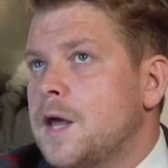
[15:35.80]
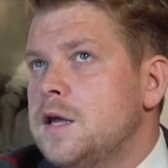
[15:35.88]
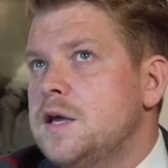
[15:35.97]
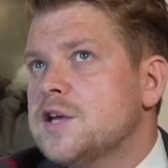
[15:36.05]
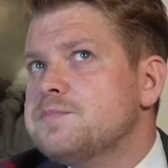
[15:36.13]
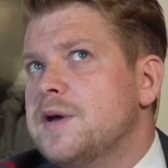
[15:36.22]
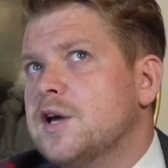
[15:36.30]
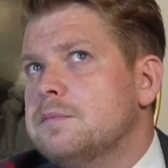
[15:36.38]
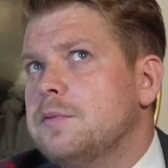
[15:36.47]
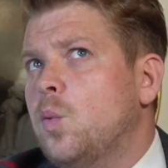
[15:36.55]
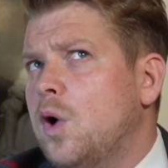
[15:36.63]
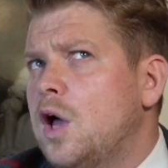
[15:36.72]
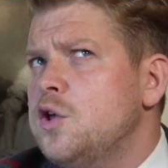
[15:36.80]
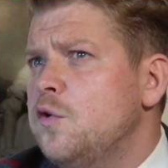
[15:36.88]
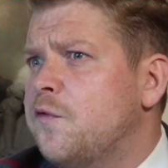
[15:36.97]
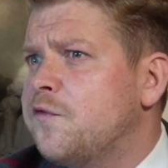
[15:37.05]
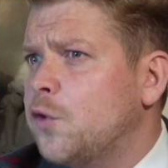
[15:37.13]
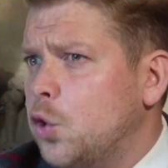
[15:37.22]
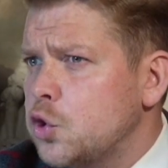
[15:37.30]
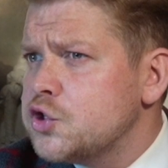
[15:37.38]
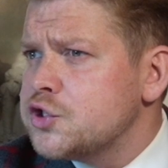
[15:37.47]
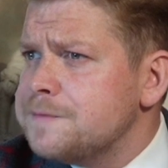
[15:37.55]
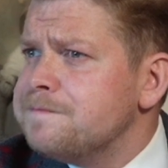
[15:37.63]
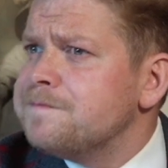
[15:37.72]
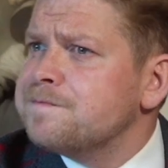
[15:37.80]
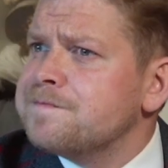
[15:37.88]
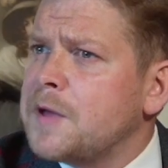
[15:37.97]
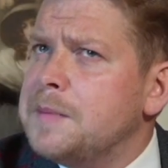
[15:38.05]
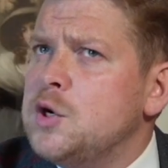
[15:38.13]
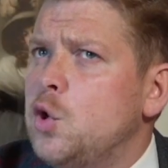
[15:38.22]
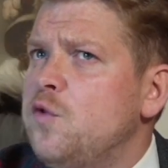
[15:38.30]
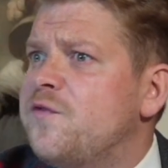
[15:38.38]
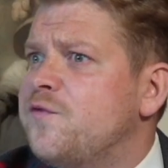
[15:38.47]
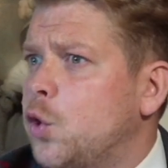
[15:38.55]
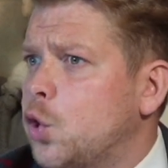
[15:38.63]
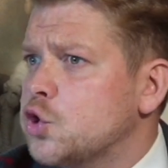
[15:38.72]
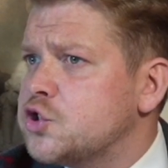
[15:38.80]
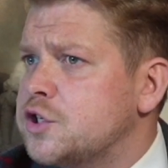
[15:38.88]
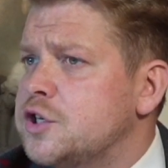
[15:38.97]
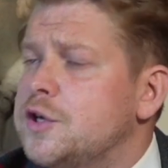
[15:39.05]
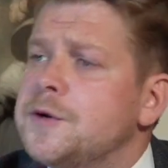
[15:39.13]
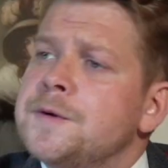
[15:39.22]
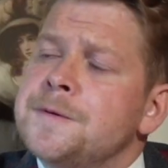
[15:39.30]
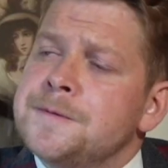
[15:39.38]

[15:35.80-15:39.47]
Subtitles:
Yes, Meghan, but were you forced? I mean, who forced you?